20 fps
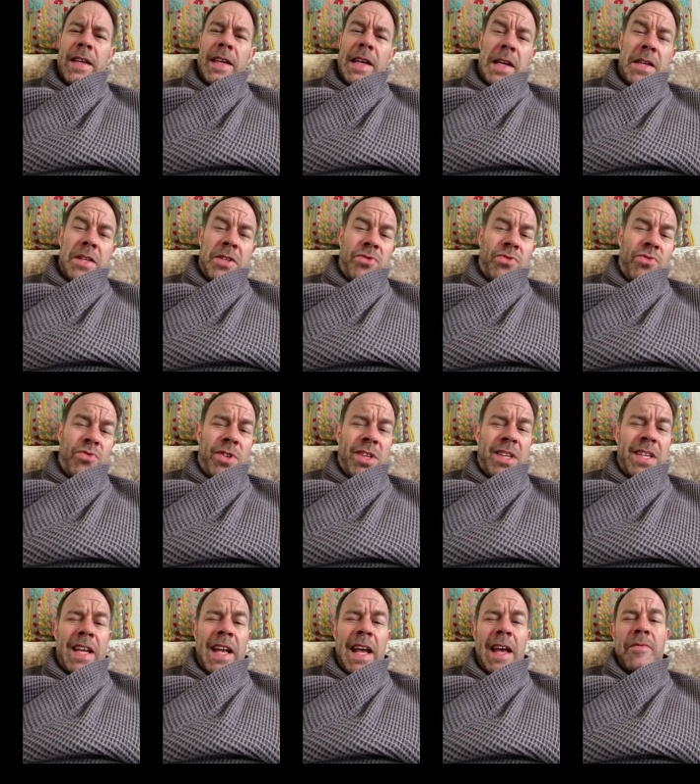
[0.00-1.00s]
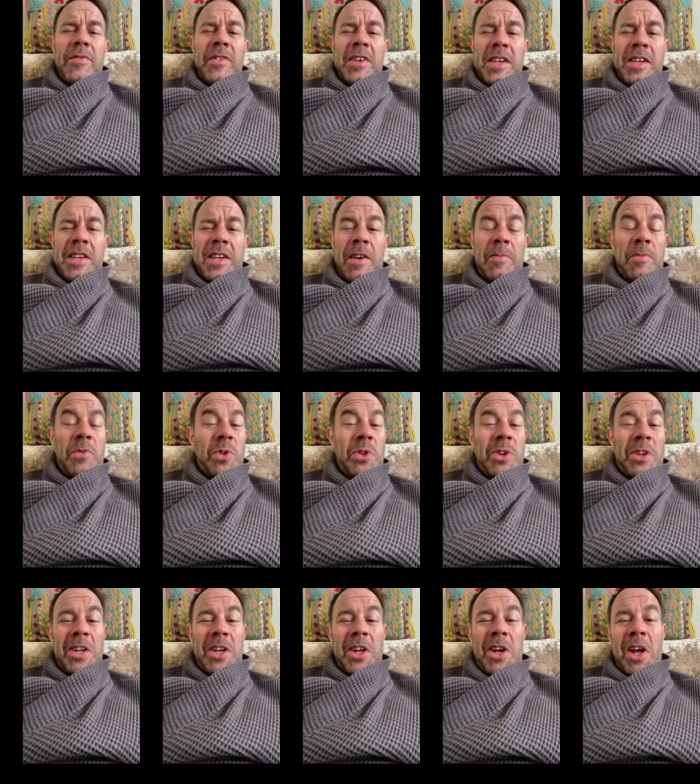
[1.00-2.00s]
it's really heavy, I'm not
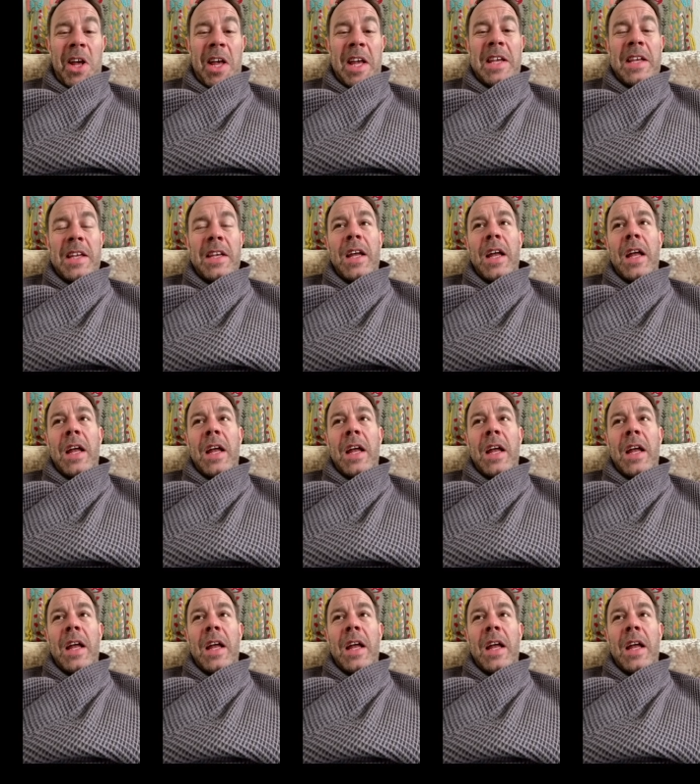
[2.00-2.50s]
gonna lie.